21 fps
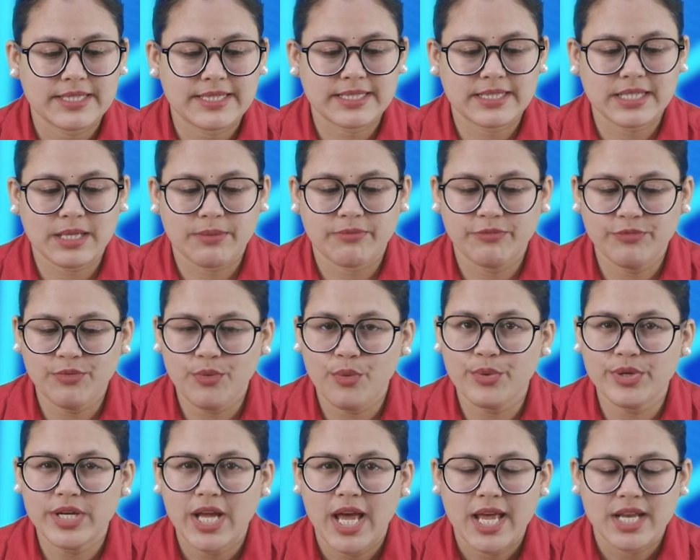Step
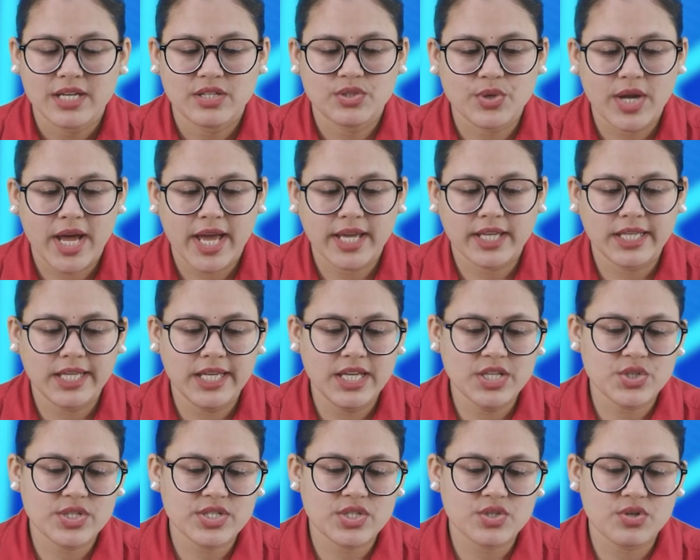4. Drag
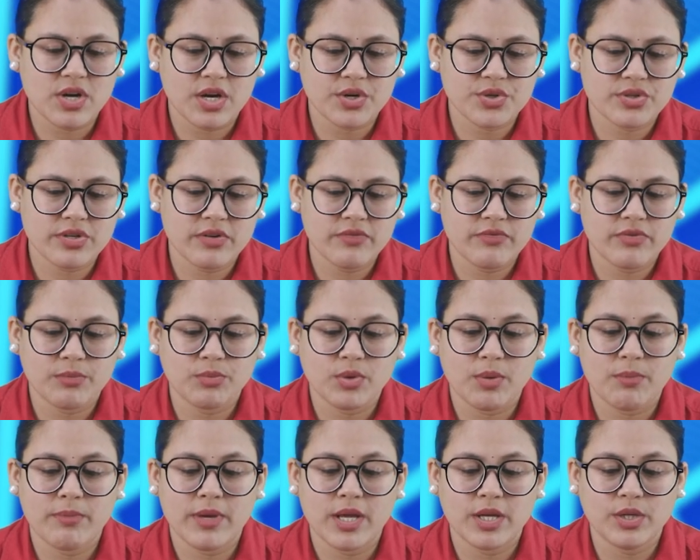each instruction from
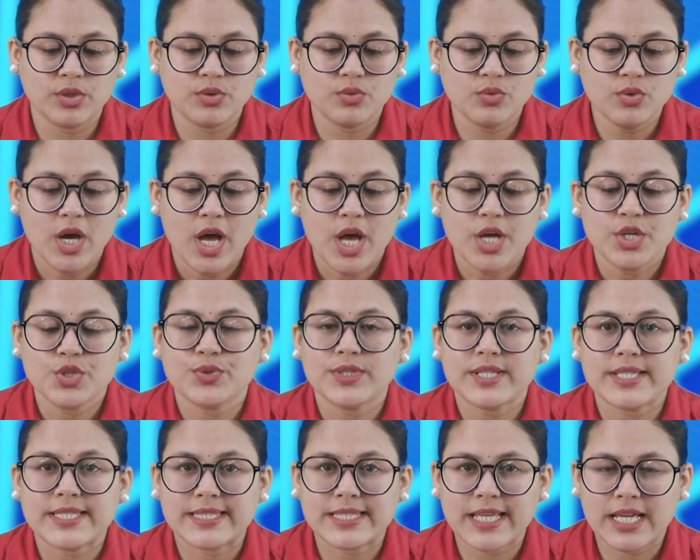the menu to
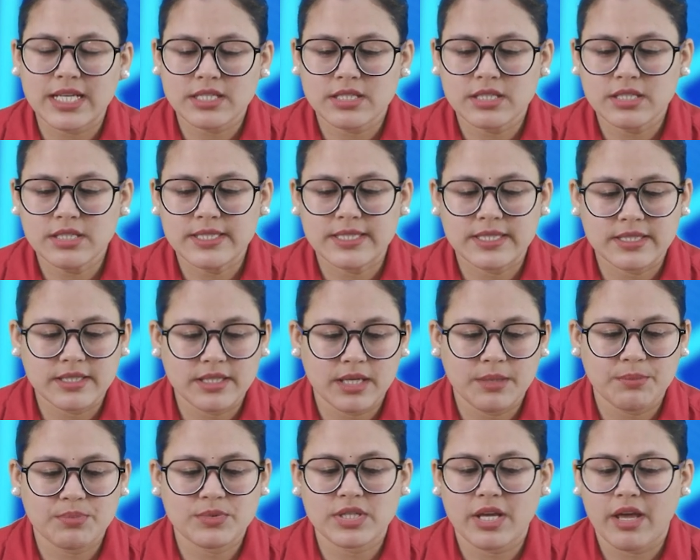the center
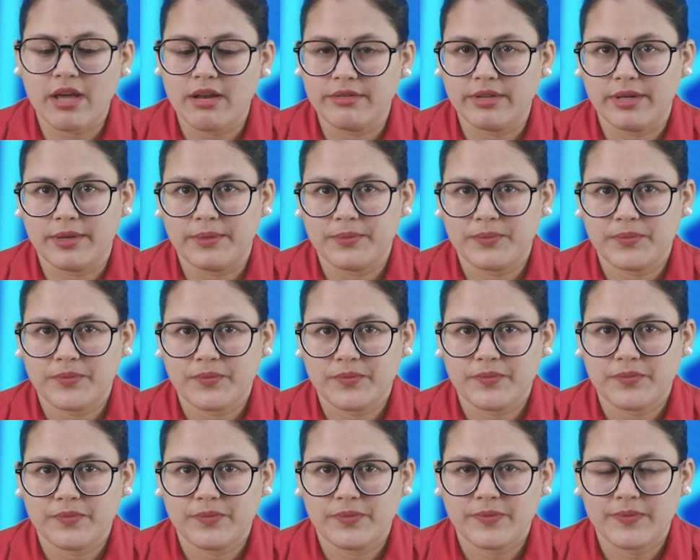script area.
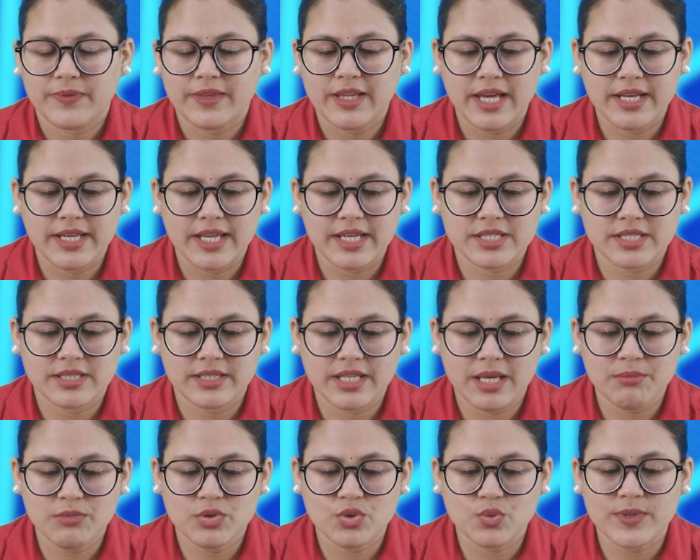Connect
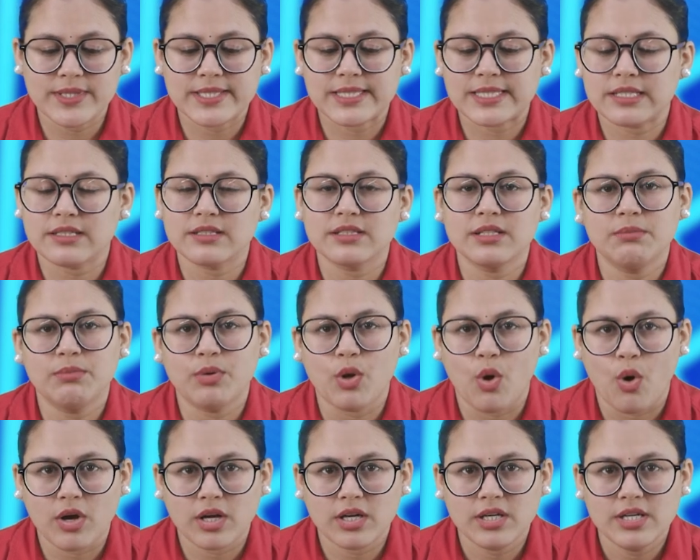them to a single
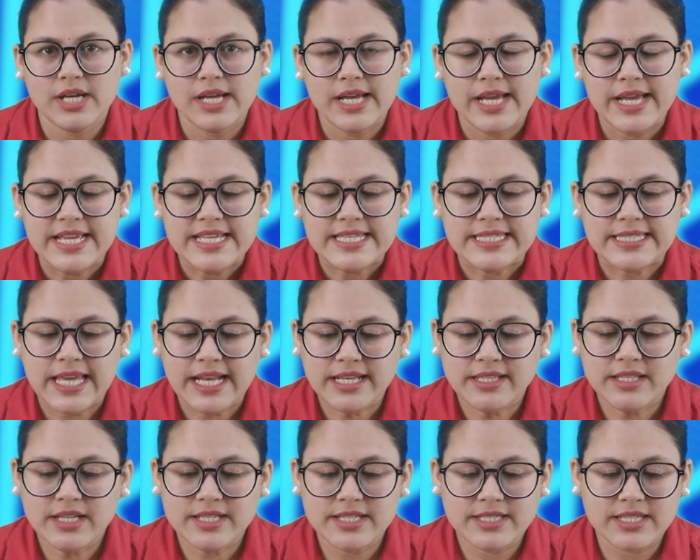block.
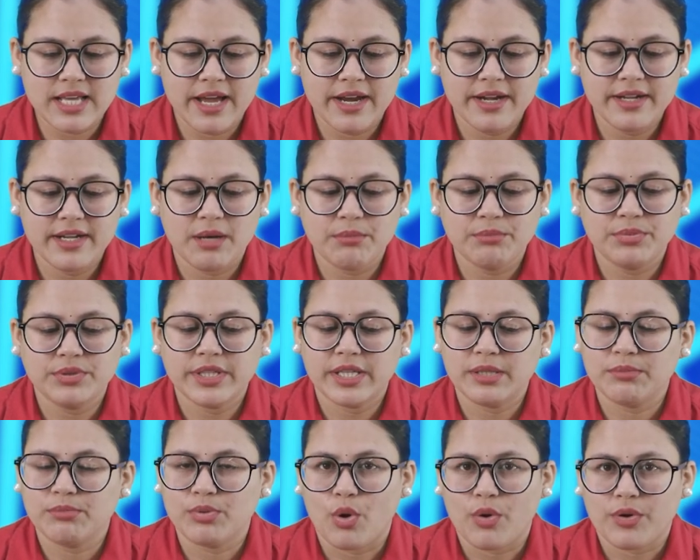Set the desired number
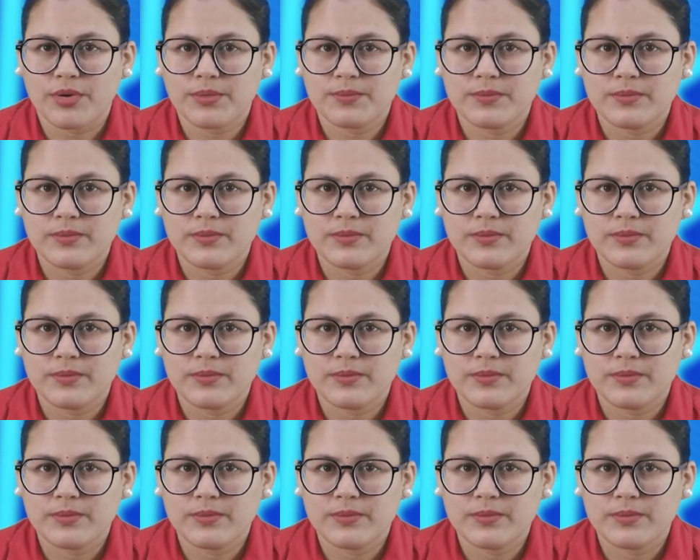in block.